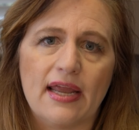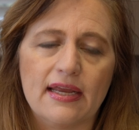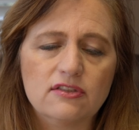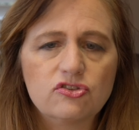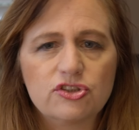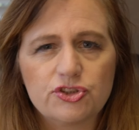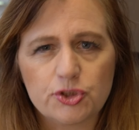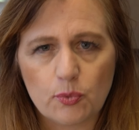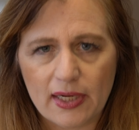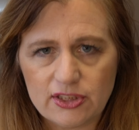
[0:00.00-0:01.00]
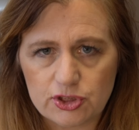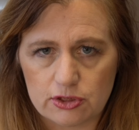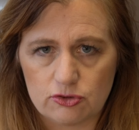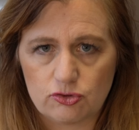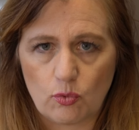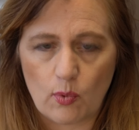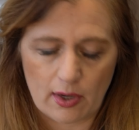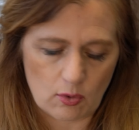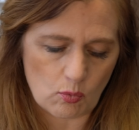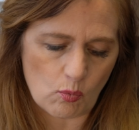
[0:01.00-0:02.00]
In situations
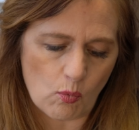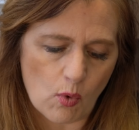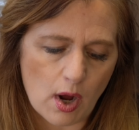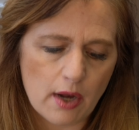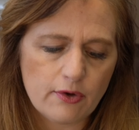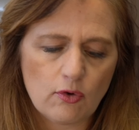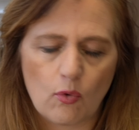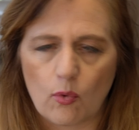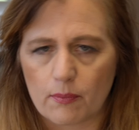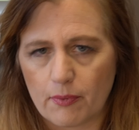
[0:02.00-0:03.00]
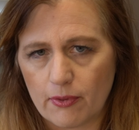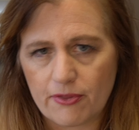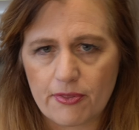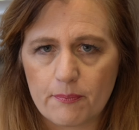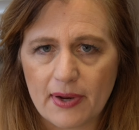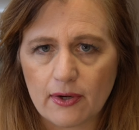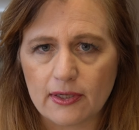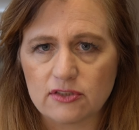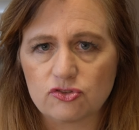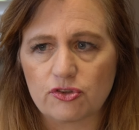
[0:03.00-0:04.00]
where one or both of the
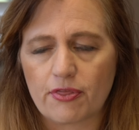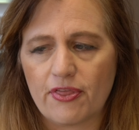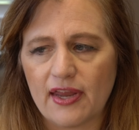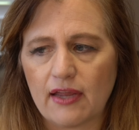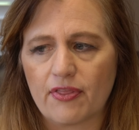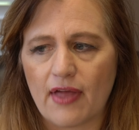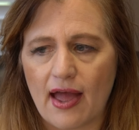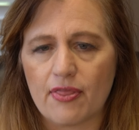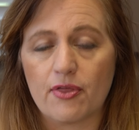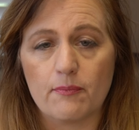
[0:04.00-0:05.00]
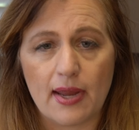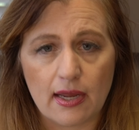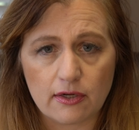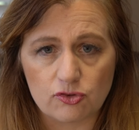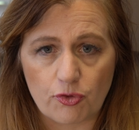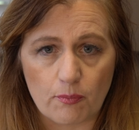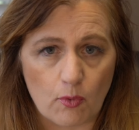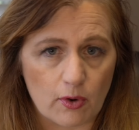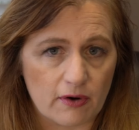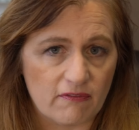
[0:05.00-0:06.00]
parents think that the man is the
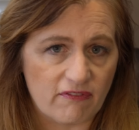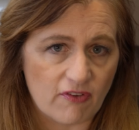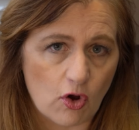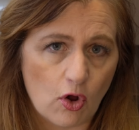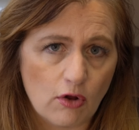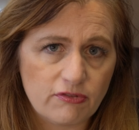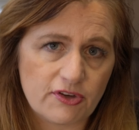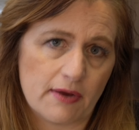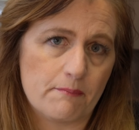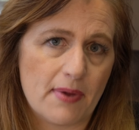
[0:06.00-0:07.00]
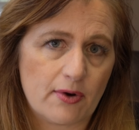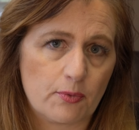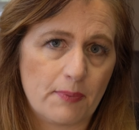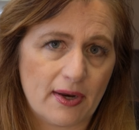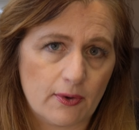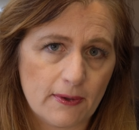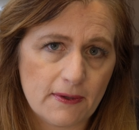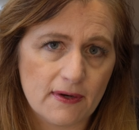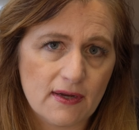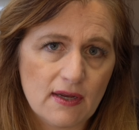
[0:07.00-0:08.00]
more involved and better
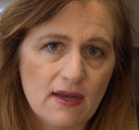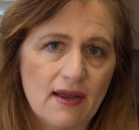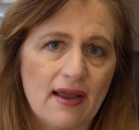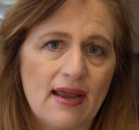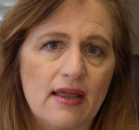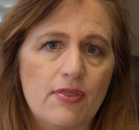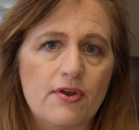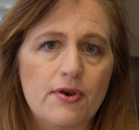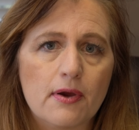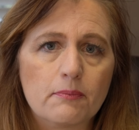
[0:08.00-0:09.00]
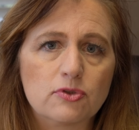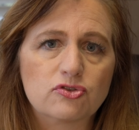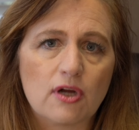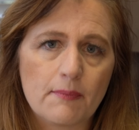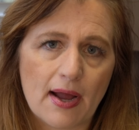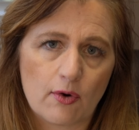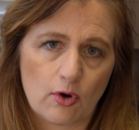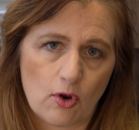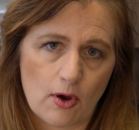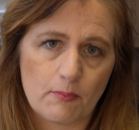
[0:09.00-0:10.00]
parent, the numbers come
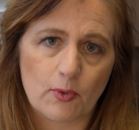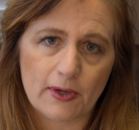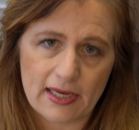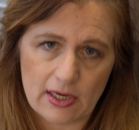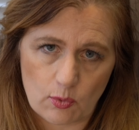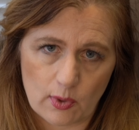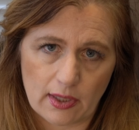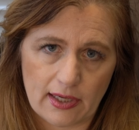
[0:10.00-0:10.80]
out a lot more equal.